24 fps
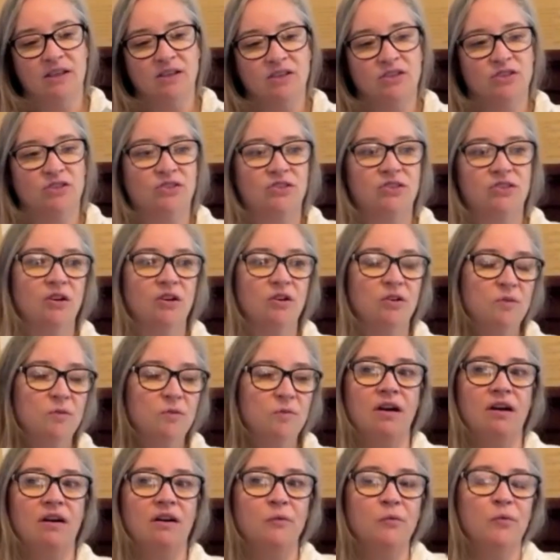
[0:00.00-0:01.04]
So
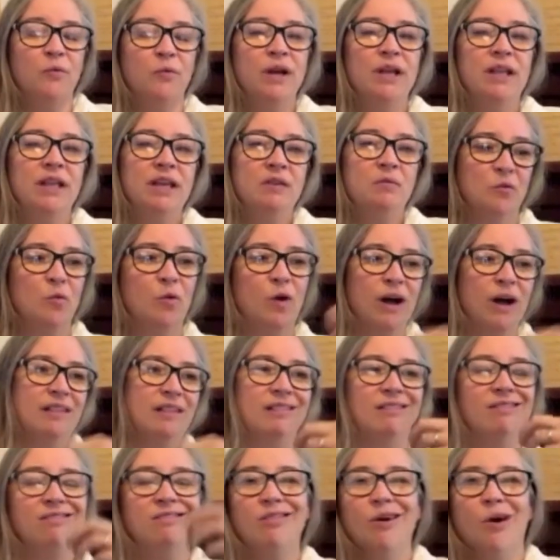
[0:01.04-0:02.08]
really what
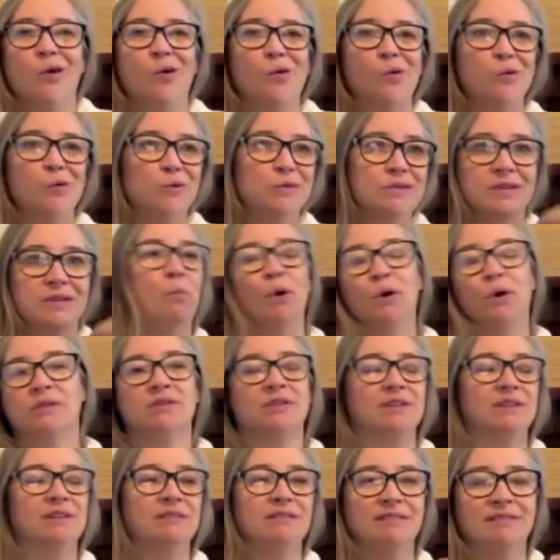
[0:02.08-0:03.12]
those
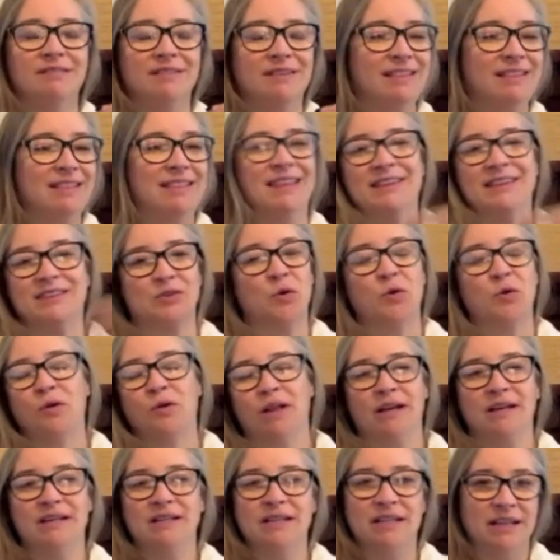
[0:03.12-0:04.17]
books and this whole
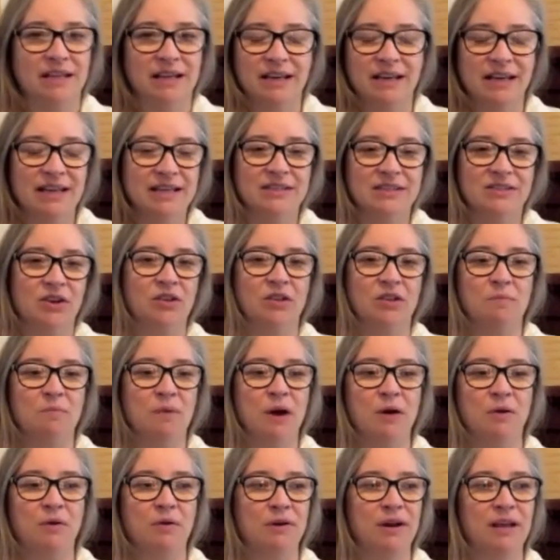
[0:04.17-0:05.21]
idea is all
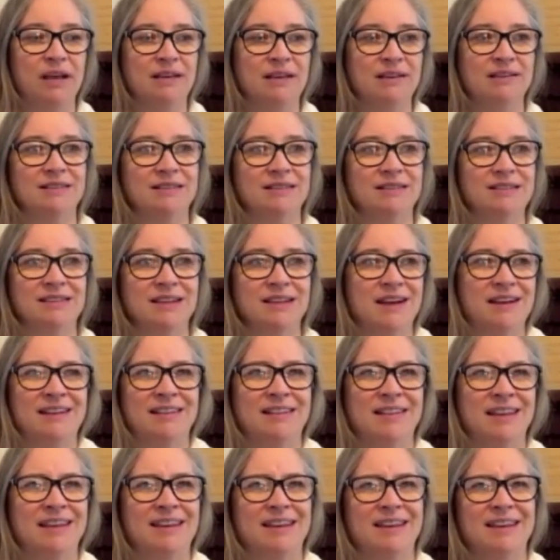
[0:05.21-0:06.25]
about is it's kind of
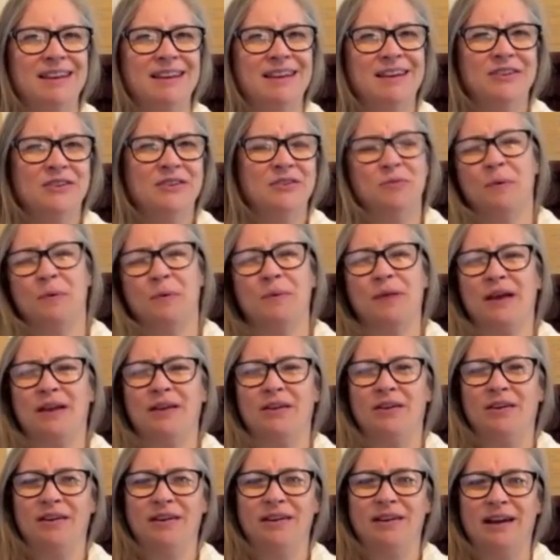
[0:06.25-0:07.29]
like, do you remember
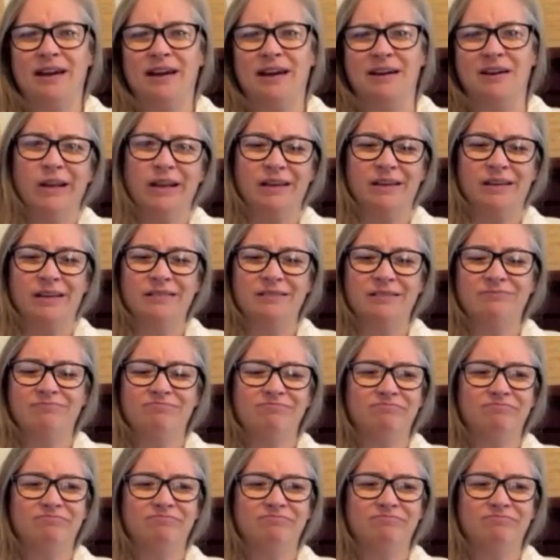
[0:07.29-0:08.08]
that like